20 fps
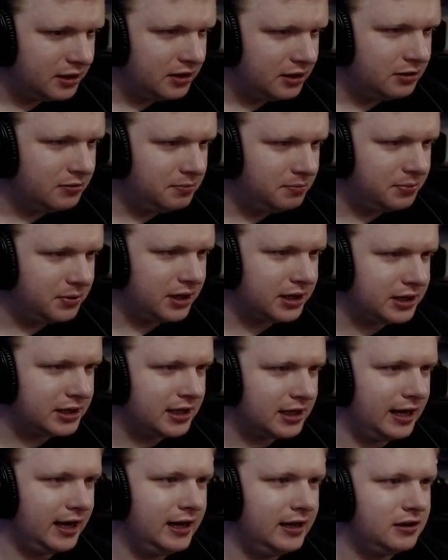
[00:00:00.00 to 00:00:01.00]
But
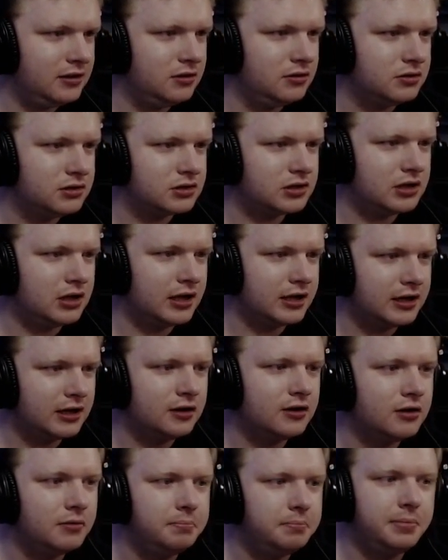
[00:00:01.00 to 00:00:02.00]
that looks like
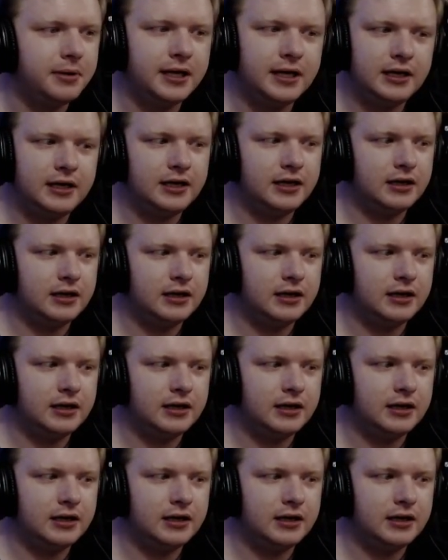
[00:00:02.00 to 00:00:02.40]
it could be